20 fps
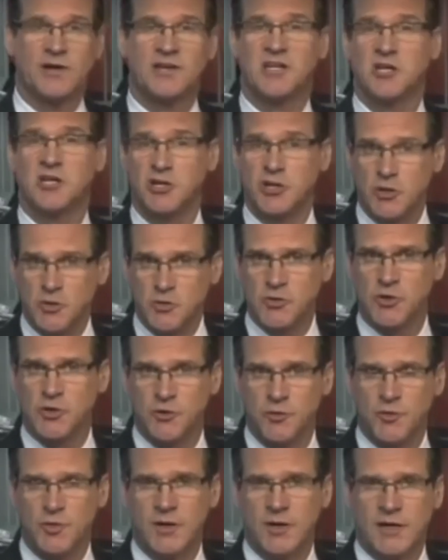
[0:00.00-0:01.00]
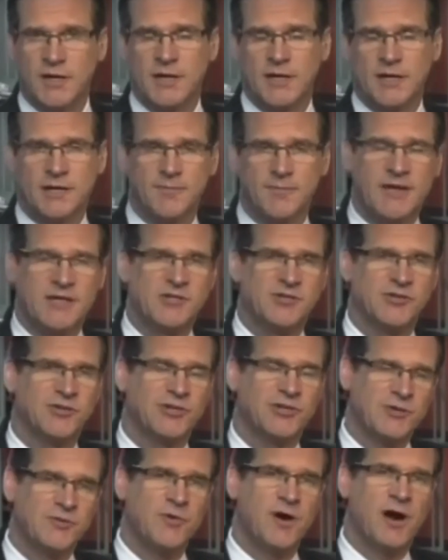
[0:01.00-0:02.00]
So what can you do to make sure
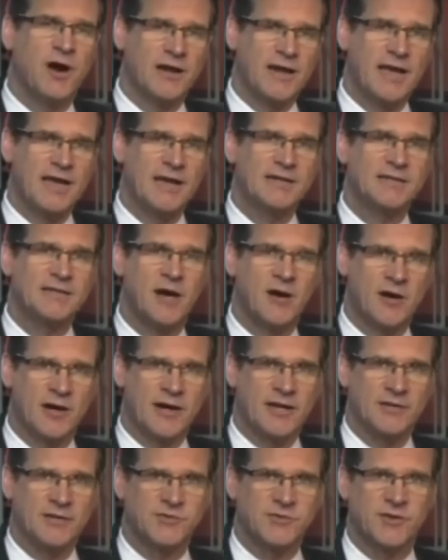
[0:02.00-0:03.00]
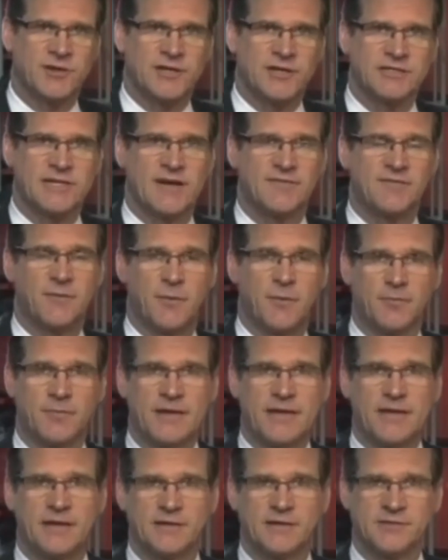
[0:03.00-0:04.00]
you are not a target. Joining us now from our
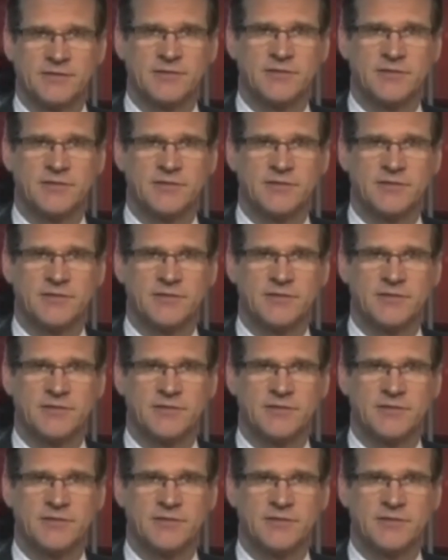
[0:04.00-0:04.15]
Beacon